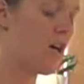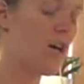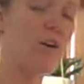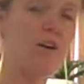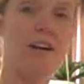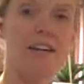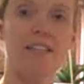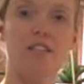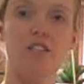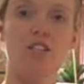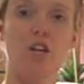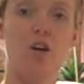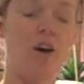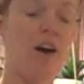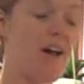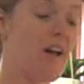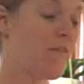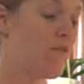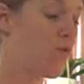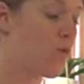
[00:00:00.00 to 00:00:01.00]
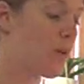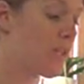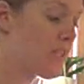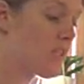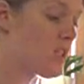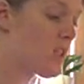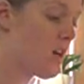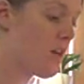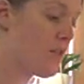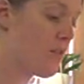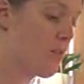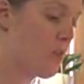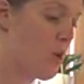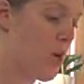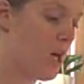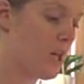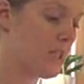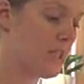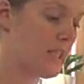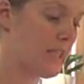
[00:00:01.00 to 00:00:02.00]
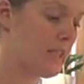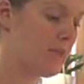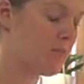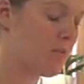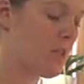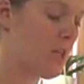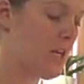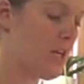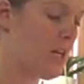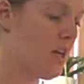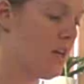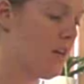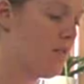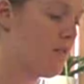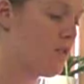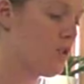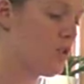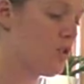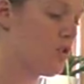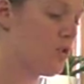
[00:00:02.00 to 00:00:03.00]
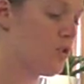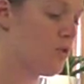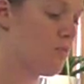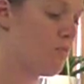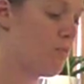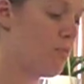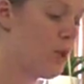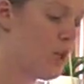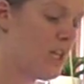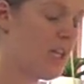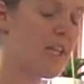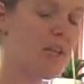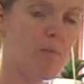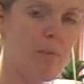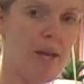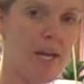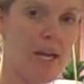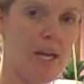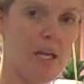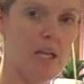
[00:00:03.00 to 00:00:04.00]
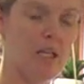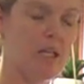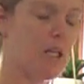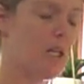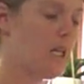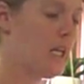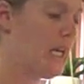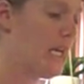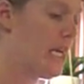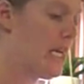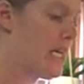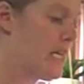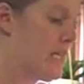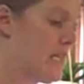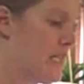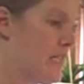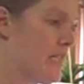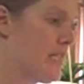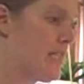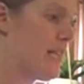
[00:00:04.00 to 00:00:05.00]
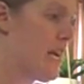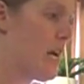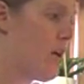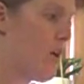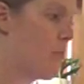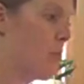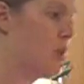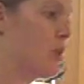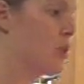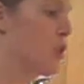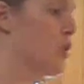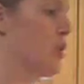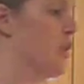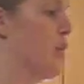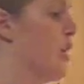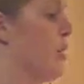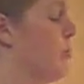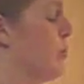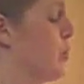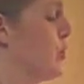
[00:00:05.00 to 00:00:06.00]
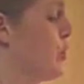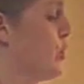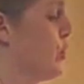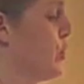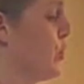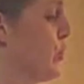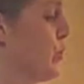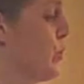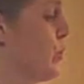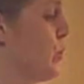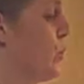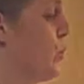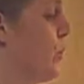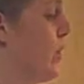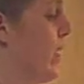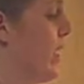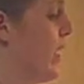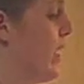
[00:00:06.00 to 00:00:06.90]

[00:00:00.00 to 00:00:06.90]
Alright, so I have rinsed off the broccoli, I have put it in the pan, and now I'm going to turn it up to